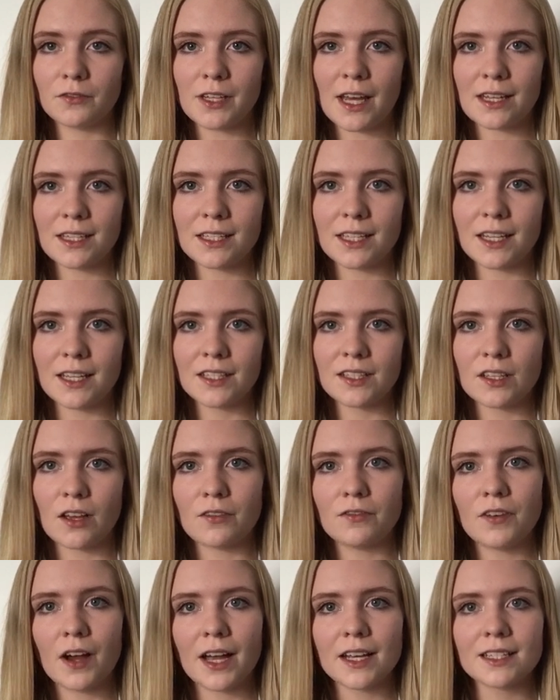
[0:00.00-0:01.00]
of dentists are
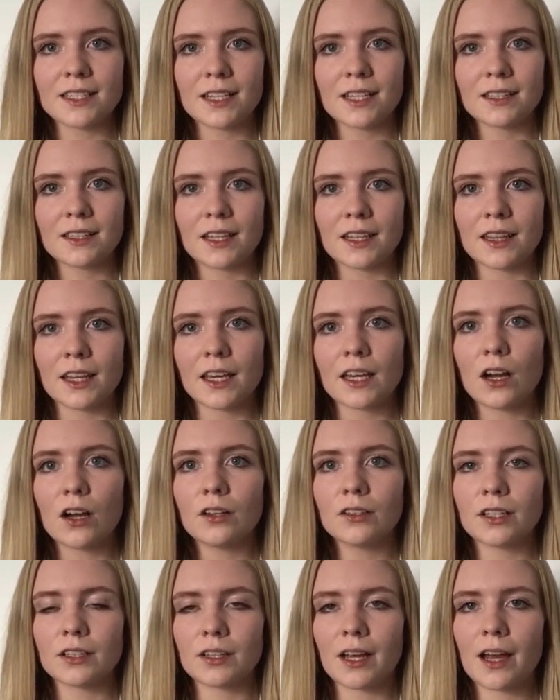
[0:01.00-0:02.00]
finding that they
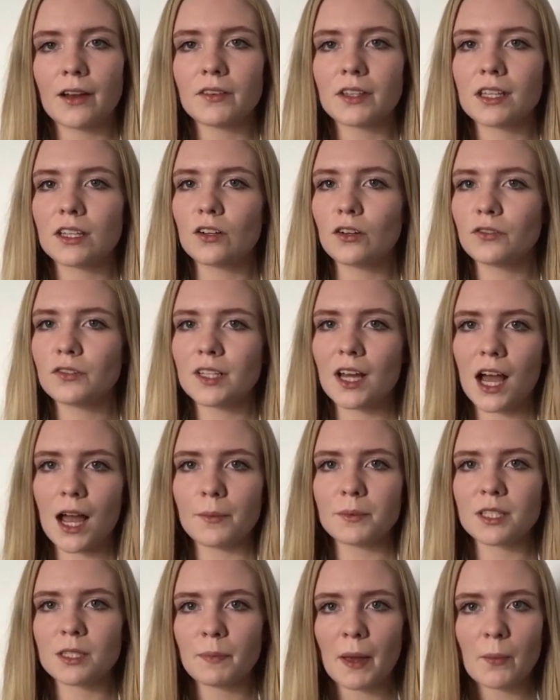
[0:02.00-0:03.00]
aren't having enough
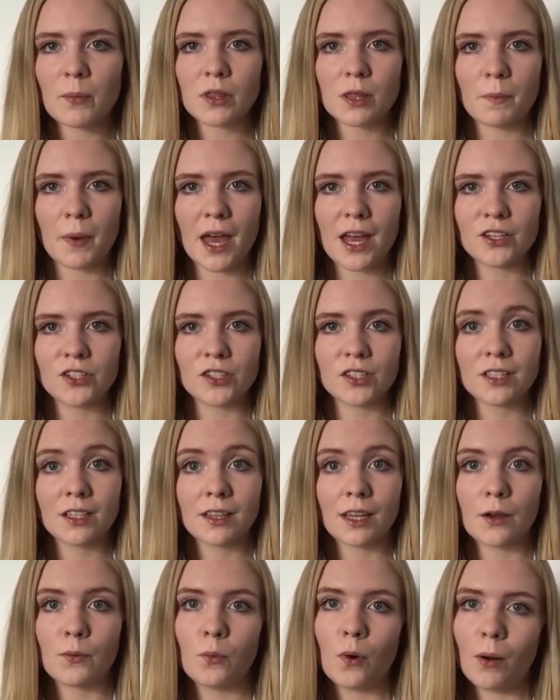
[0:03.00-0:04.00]
time to spend with the patients that
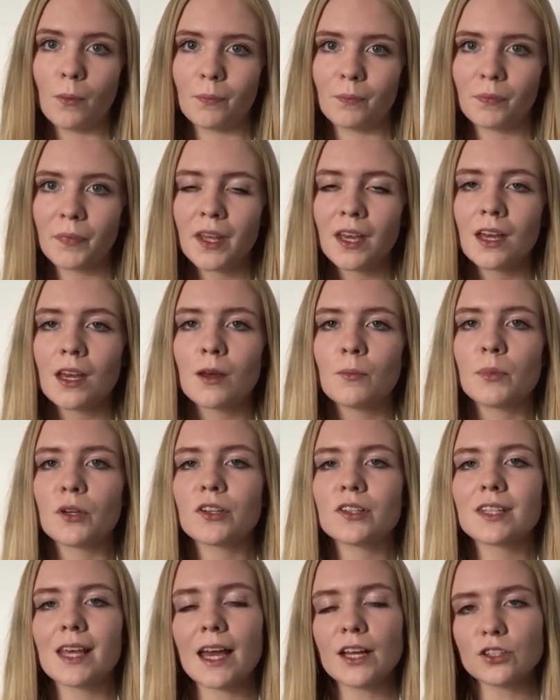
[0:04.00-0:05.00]
they want,
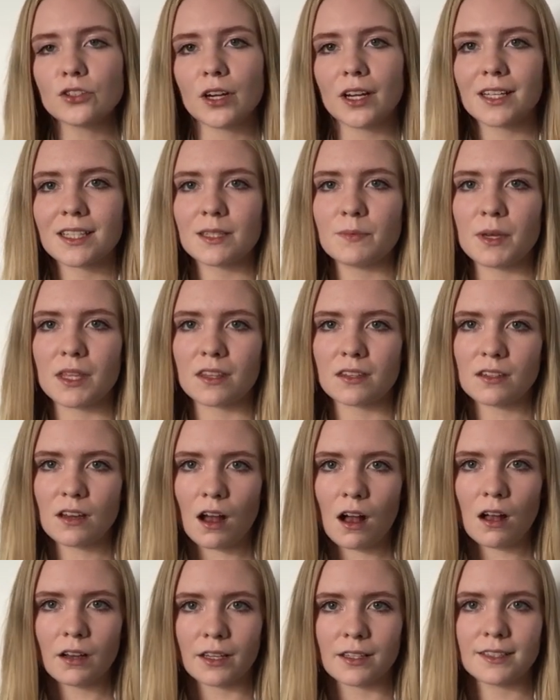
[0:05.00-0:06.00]
because they're trying to meet the
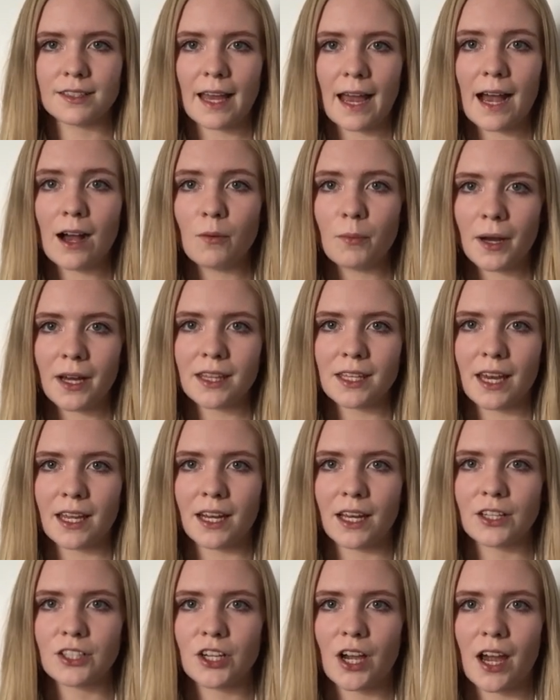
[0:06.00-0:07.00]
targets set out by the
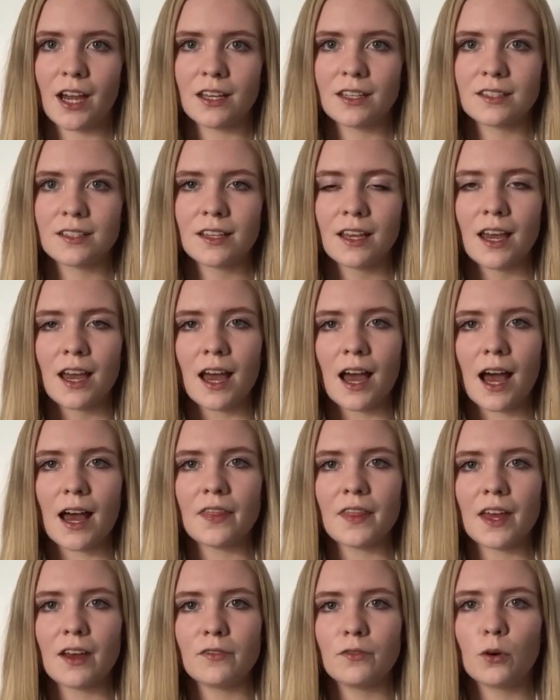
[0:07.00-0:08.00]
NHS,
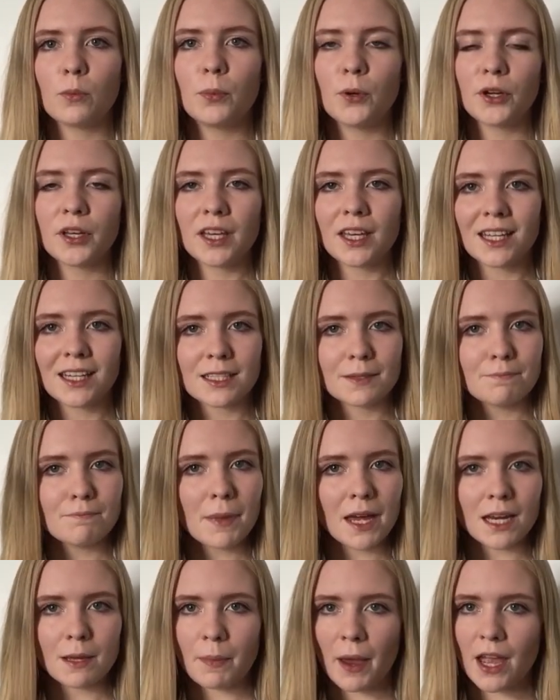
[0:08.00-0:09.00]
and therefore booking in as
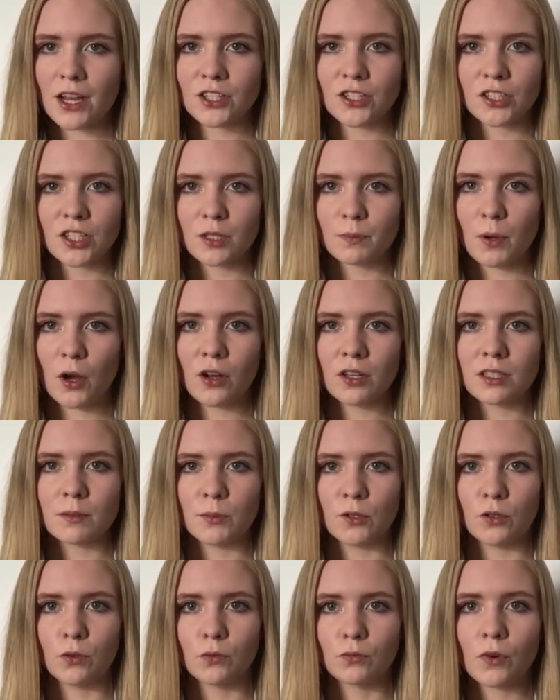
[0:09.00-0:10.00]
many patients as
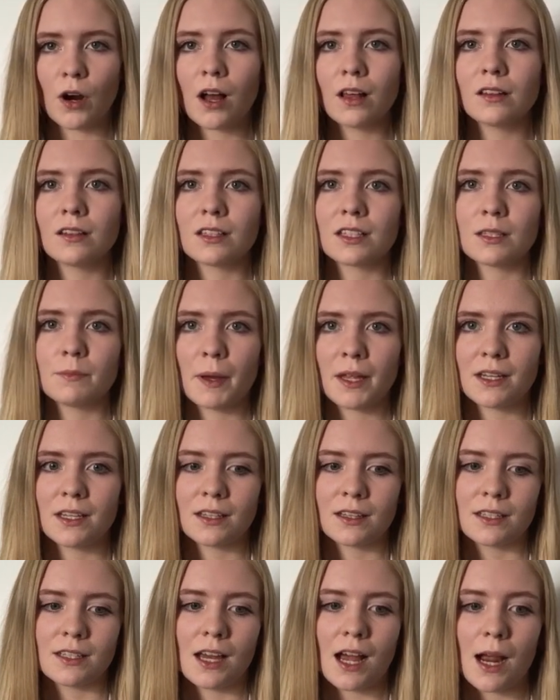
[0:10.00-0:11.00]
possible rather than
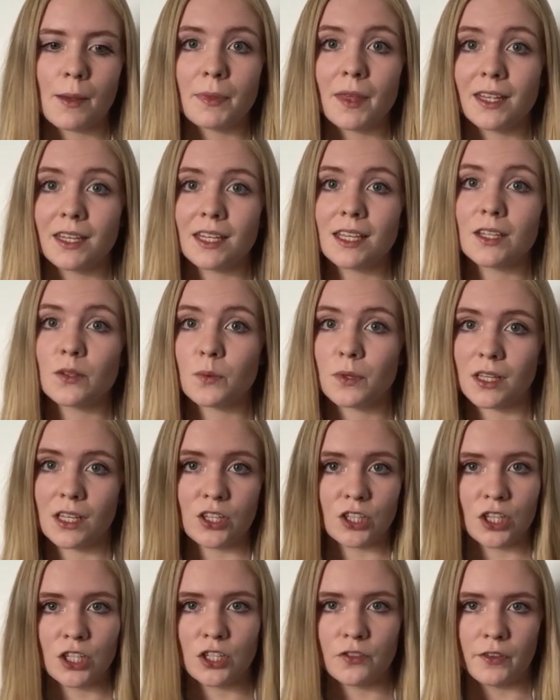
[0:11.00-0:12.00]
spending the time they need with
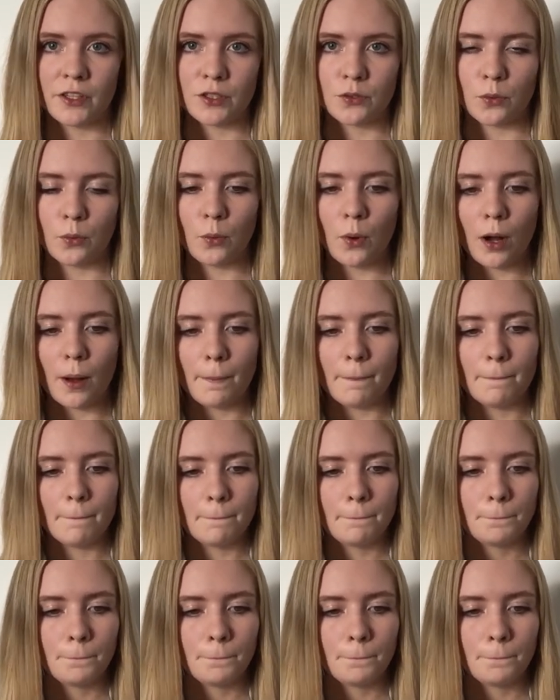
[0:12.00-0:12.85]
each individual one.